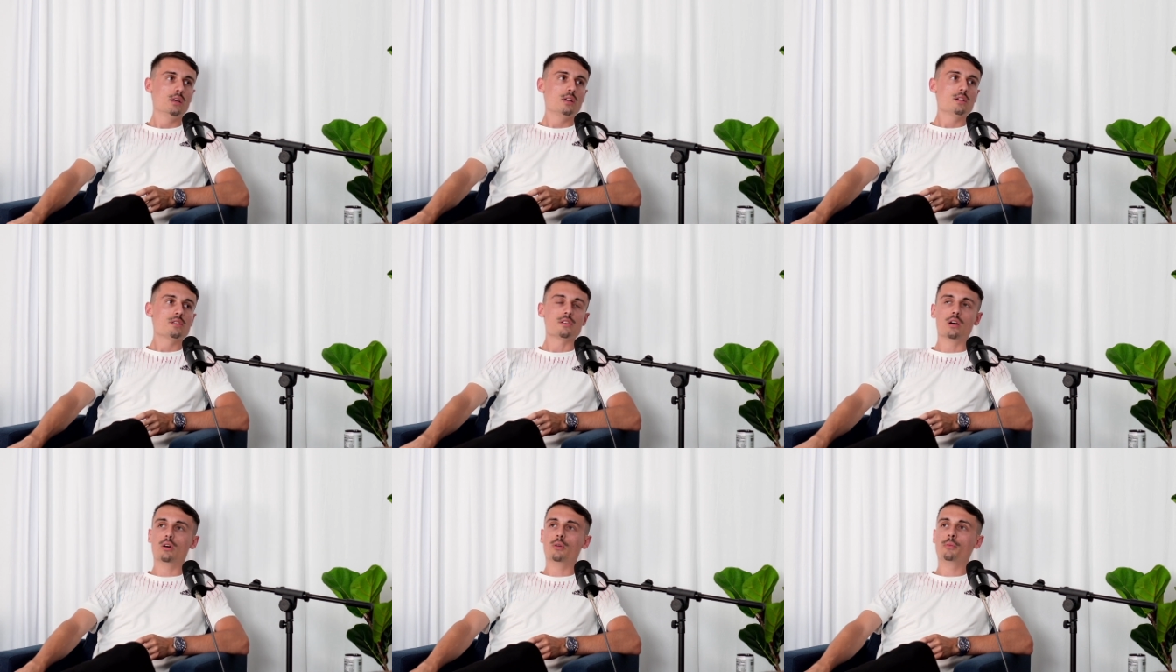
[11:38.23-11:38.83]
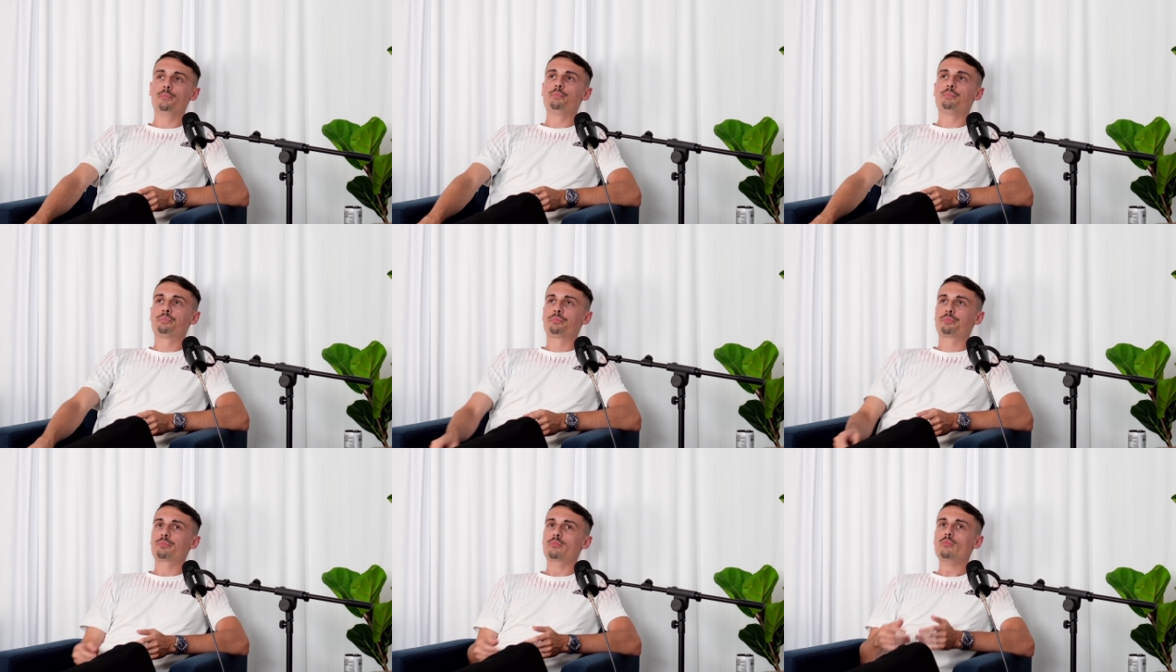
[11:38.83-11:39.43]
So
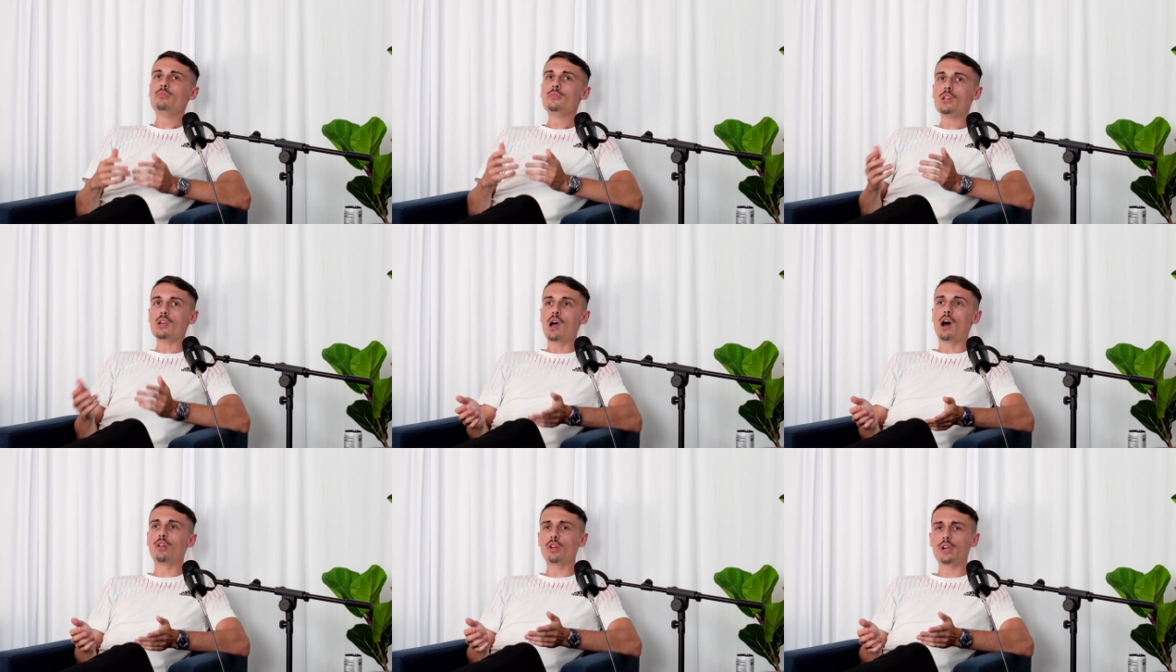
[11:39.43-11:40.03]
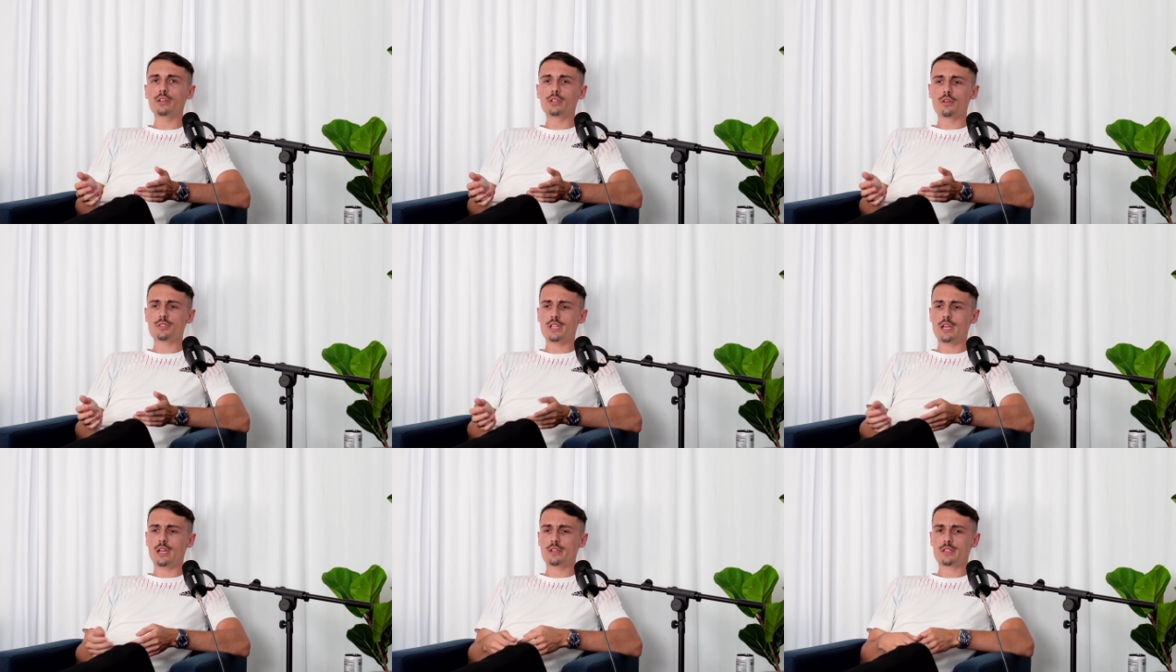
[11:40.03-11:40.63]
I'll look at those
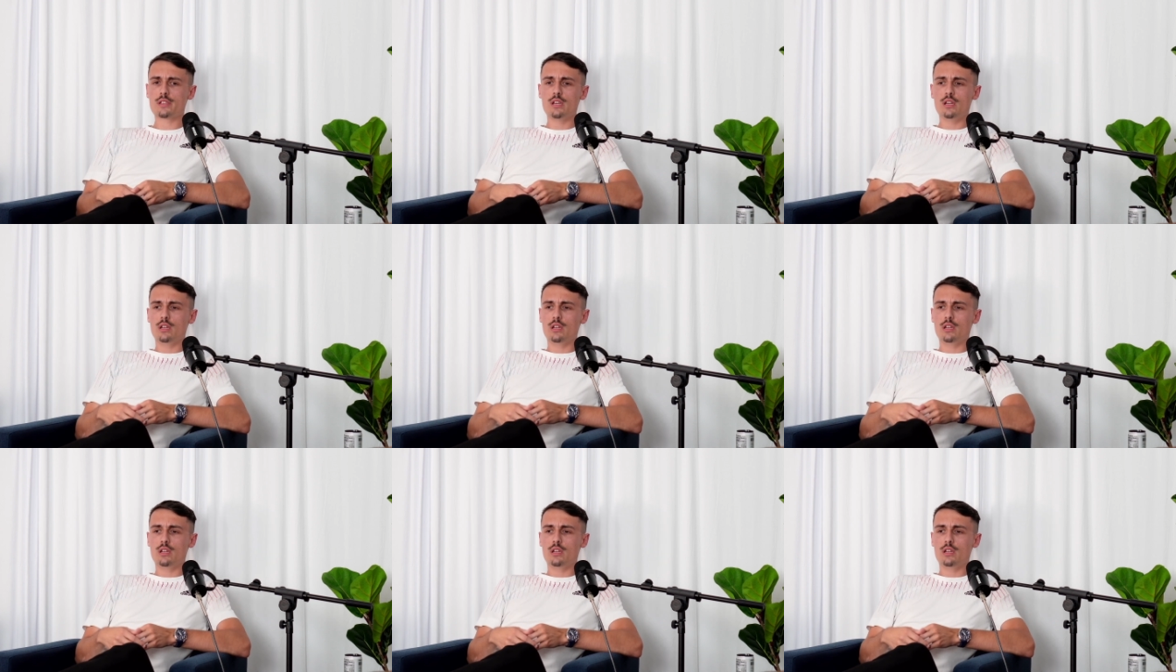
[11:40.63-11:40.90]
things.